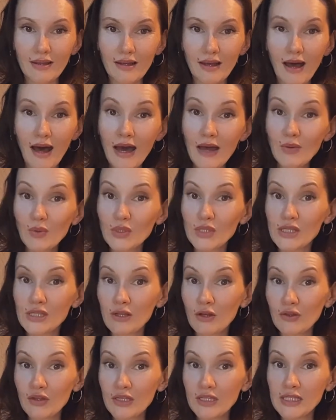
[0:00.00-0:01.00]
I was
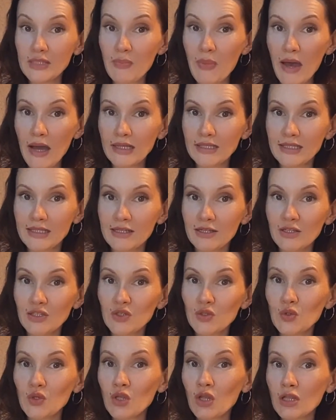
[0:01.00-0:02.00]
not expecting to
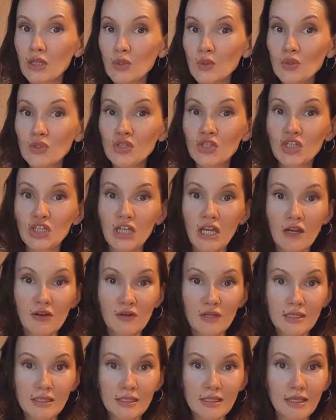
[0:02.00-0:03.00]
include
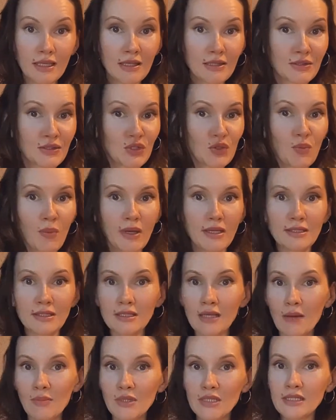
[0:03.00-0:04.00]
cherries into my
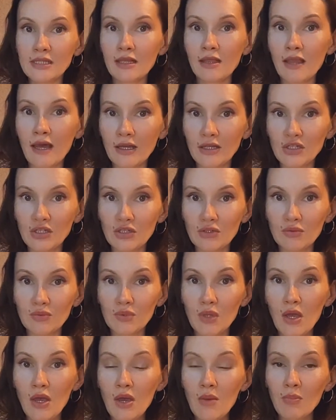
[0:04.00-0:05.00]
summer selection,
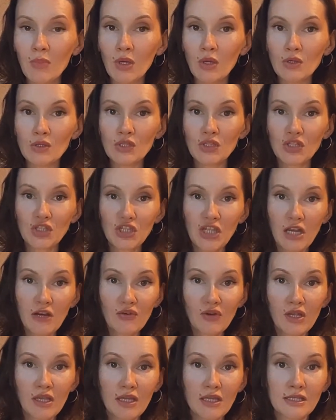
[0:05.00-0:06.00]
because
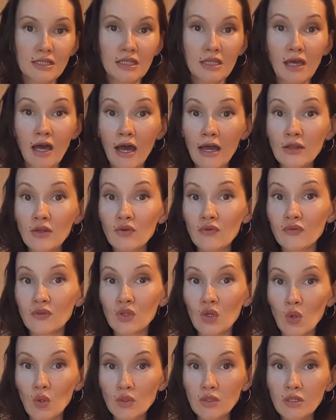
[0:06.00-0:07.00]
cherry is a kind of
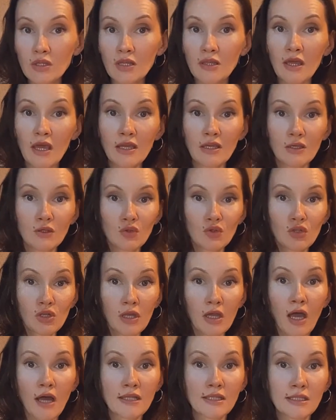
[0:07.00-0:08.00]
note that I
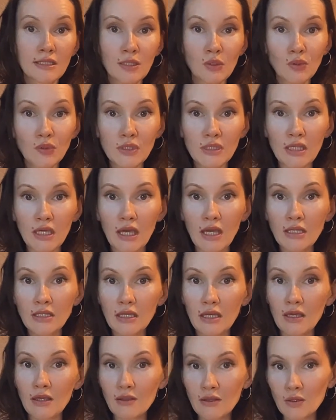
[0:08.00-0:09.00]
usually
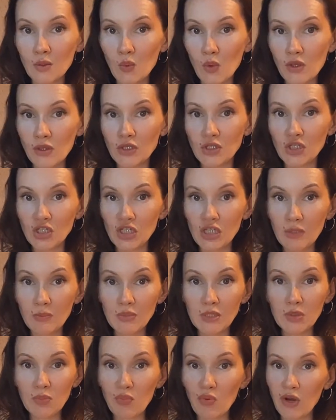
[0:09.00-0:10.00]
associate either with cheap
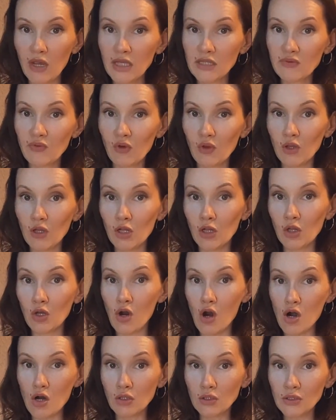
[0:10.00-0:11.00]
sprays for little
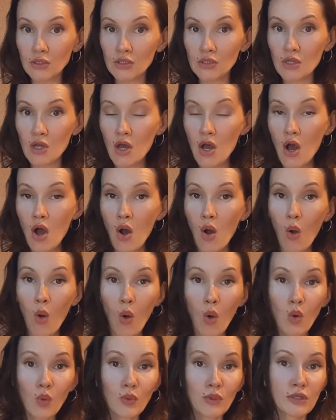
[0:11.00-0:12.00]
girls
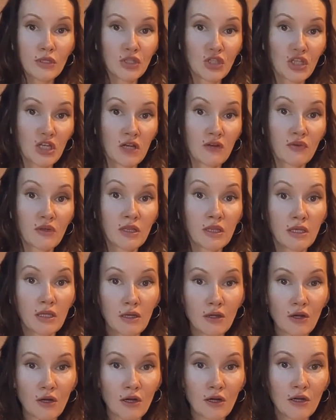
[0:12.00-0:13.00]
or with a cherry
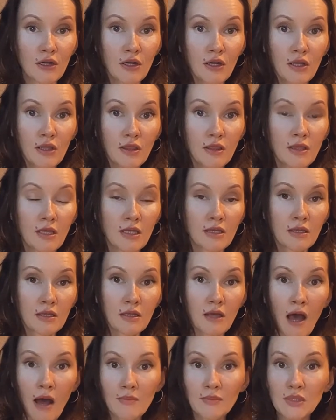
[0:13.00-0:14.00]
liquor that
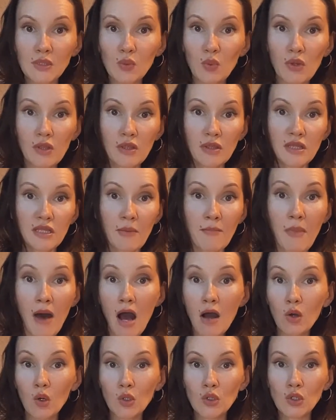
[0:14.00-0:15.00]
comes with
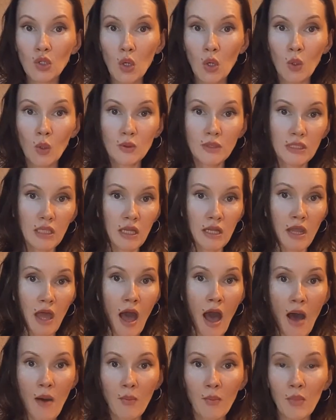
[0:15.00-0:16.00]
tobacco notes and
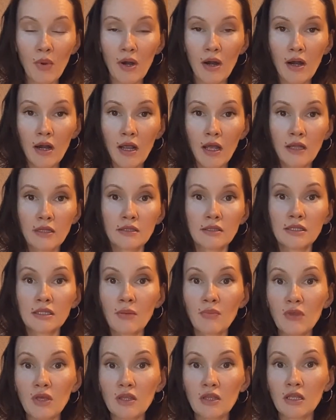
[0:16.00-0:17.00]
amber and
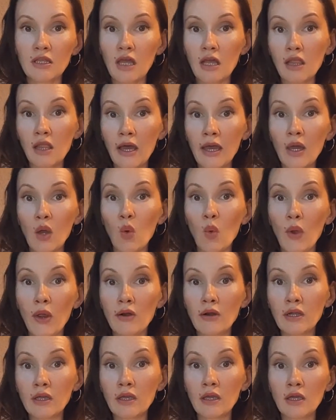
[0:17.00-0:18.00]
something that I like
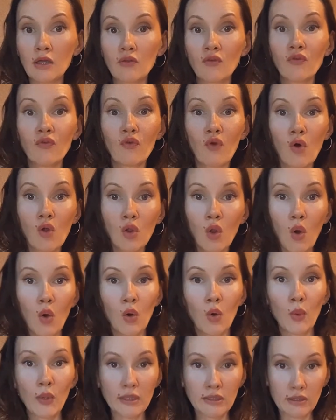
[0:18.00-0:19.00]
wearing in fall or
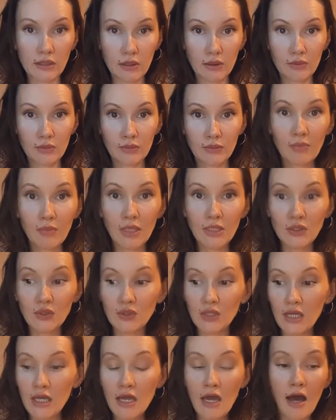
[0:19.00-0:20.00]
winter. But
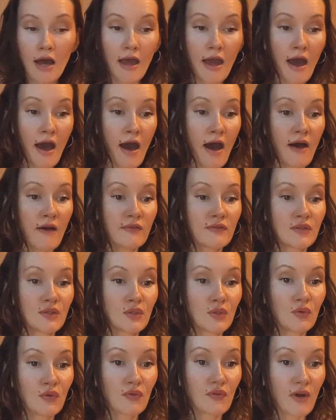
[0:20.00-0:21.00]
today I have 2
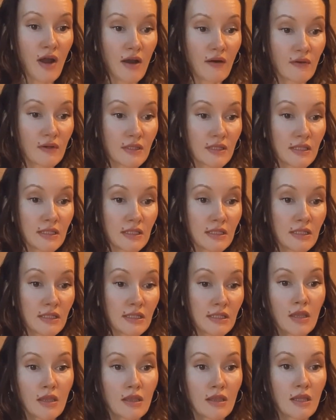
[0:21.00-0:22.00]

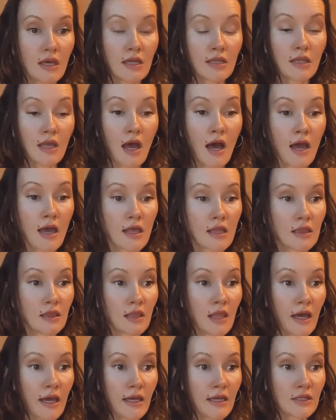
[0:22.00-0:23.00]
fragrances that I
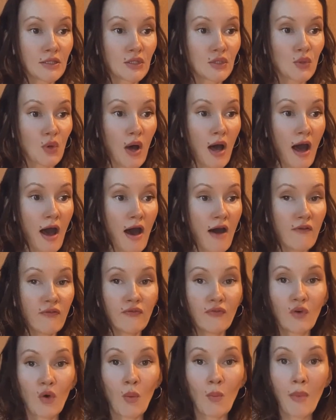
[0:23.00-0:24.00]
like to have
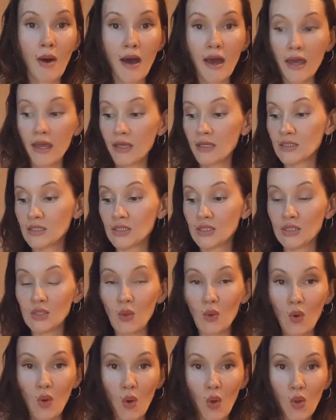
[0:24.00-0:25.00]
for my
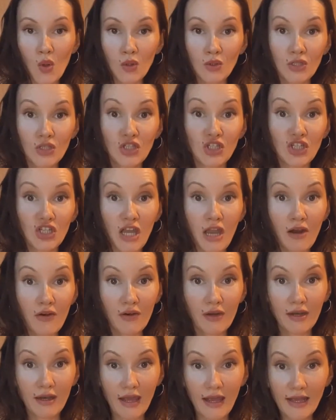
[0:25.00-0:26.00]
so-called
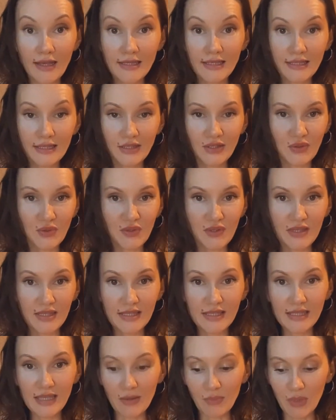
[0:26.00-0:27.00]
cherry days during the
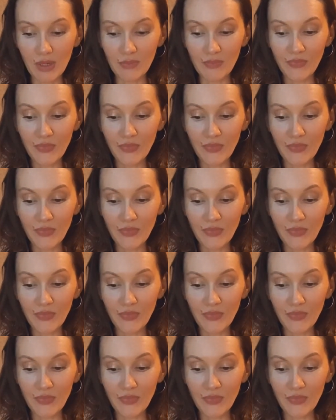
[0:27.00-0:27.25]
summer.